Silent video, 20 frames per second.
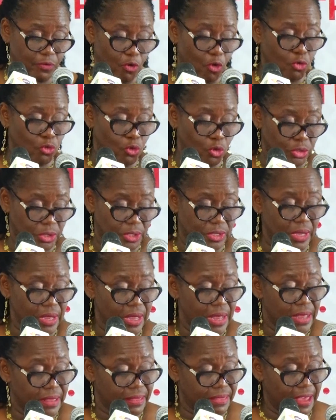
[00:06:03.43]
or not,
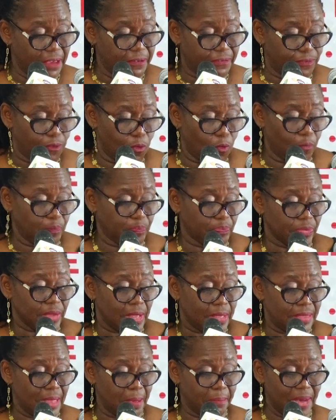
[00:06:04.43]
therefore,
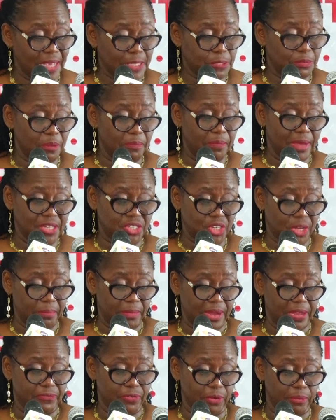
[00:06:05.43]
there must be
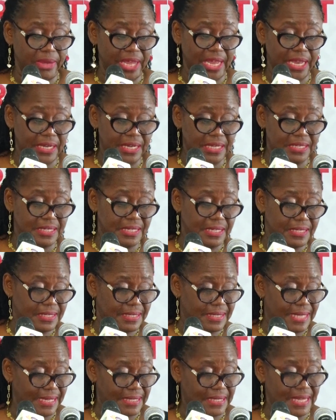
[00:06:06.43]
measurement from indices
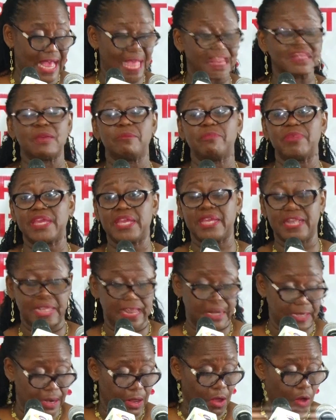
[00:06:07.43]
set at the
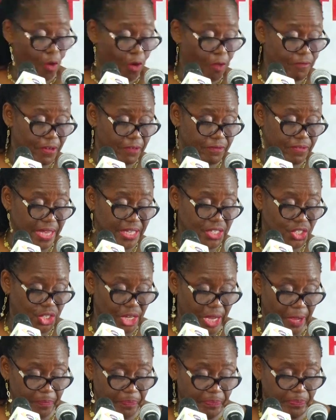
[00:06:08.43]
beginning of a
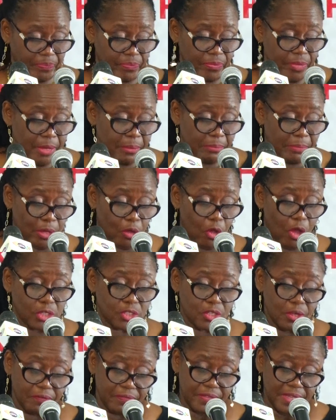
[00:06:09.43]
venture.
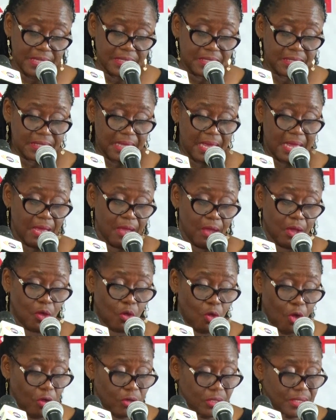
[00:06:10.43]
Because of this,
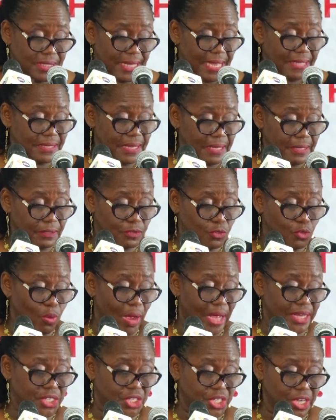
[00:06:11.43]
goal setting to
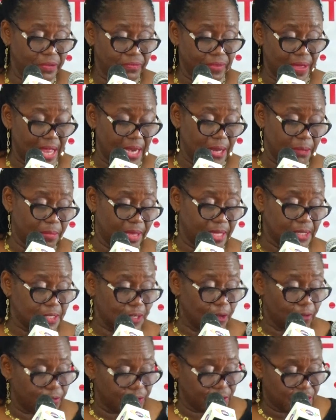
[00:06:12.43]
achieve elements
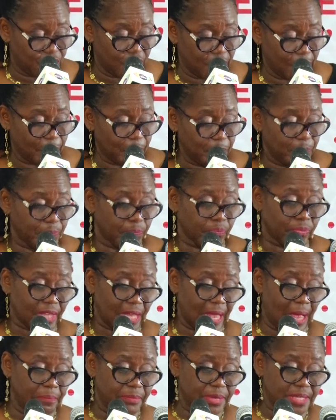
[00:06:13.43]
of vision
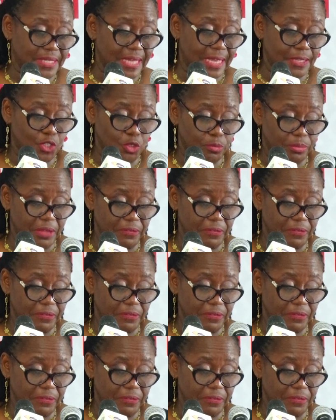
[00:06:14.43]
can be said to be